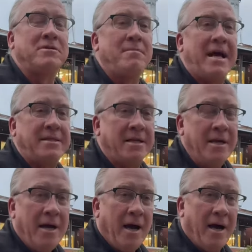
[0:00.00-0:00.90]
amazing.
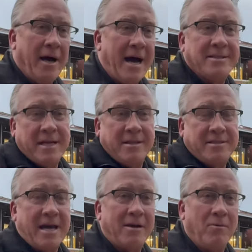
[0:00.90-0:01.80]
Uh, I'd say the
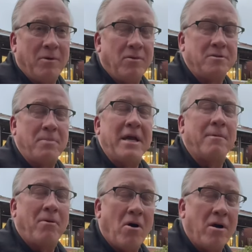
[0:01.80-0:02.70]
second one was being a
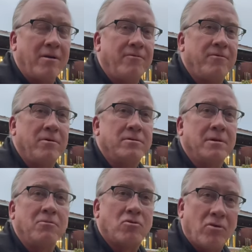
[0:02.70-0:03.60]
part of
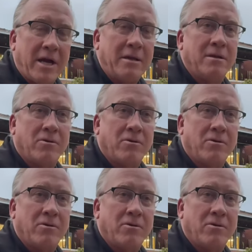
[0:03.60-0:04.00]
some great,